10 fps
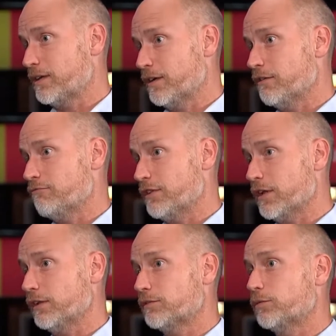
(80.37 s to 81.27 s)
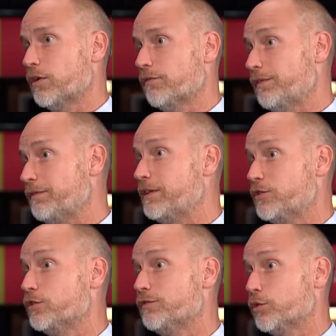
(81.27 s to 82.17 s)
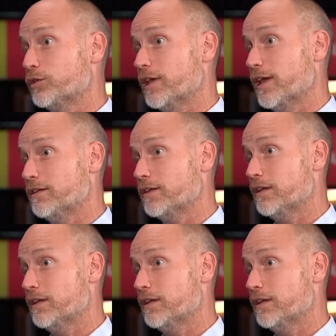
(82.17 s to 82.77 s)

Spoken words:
result of 52-48